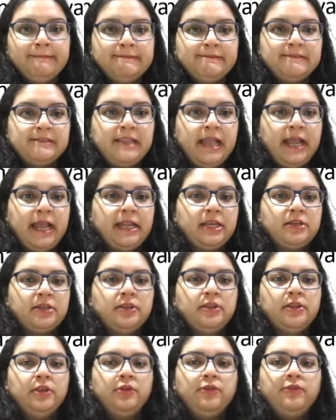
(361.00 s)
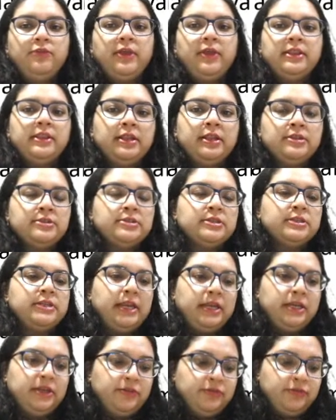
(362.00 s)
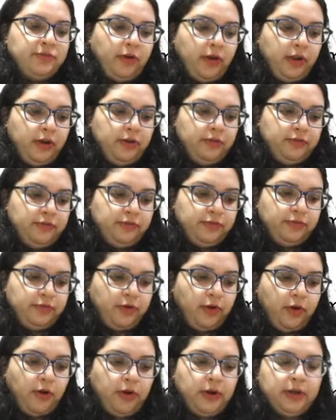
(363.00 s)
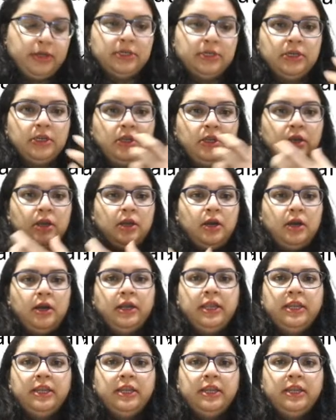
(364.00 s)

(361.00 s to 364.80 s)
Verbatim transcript: that when there is a native valve or uh,